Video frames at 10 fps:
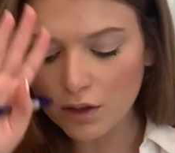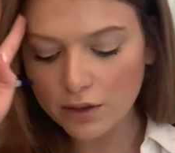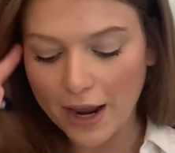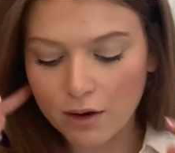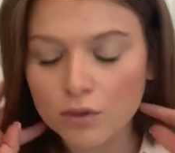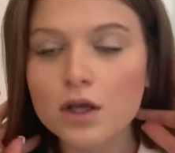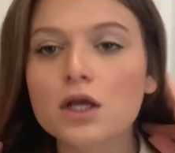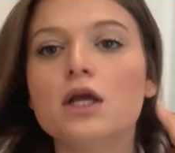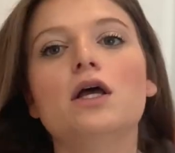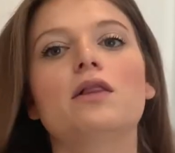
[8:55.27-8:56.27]
Now,
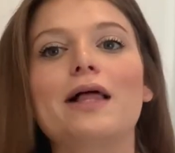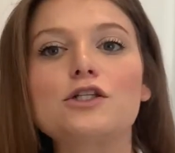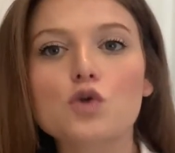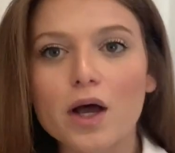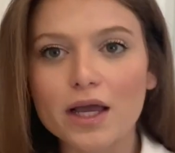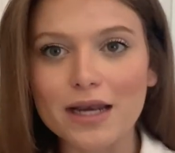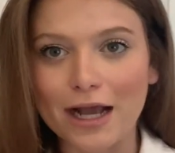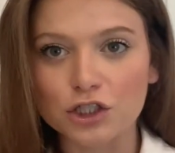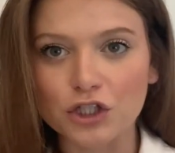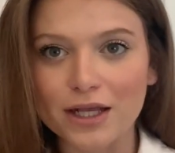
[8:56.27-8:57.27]
let's talk
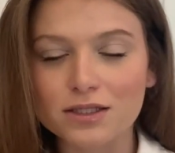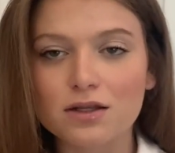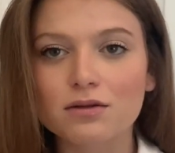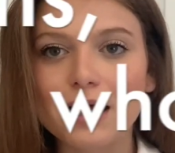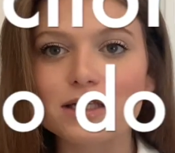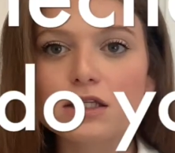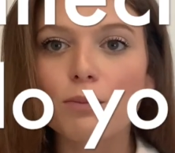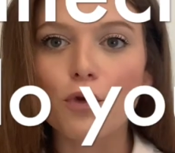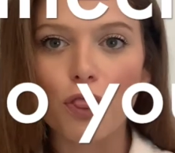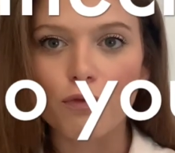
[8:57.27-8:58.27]
connections. That's
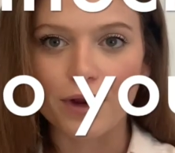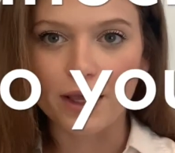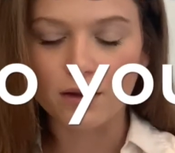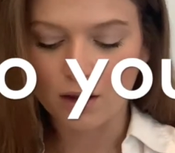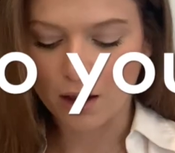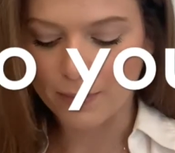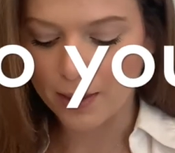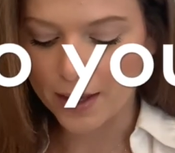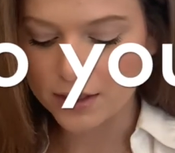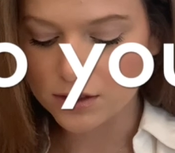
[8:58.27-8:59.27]
number three on my
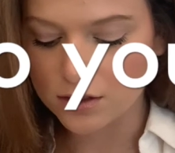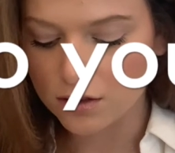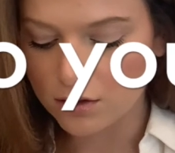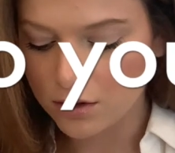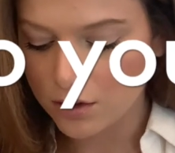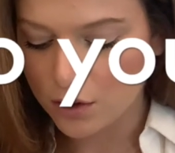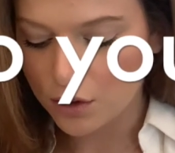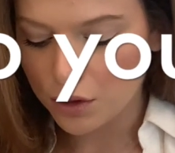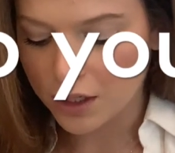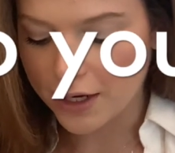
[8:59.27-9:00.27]
list.
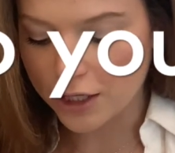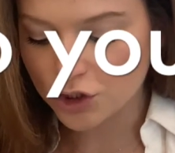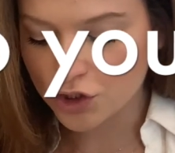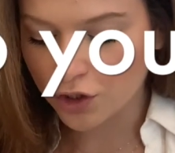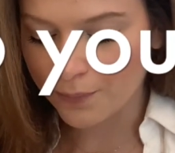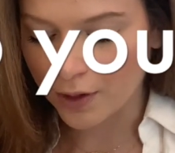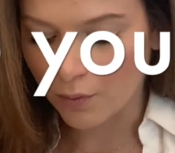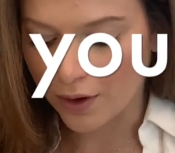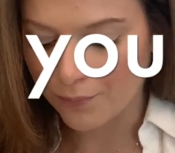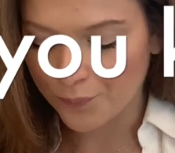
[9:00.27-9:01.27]
Connections are a big
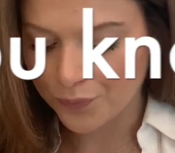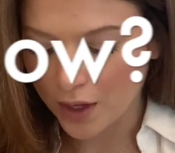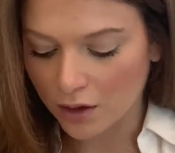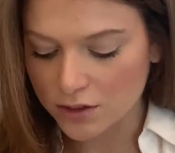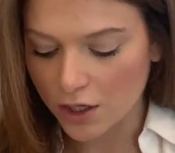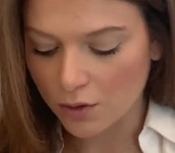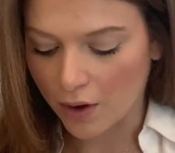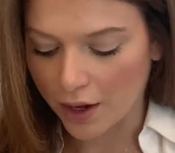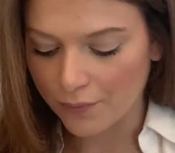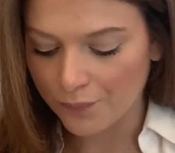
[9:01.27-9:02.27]
one, and I'll tell you
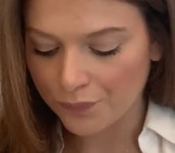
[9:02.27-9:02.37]
why.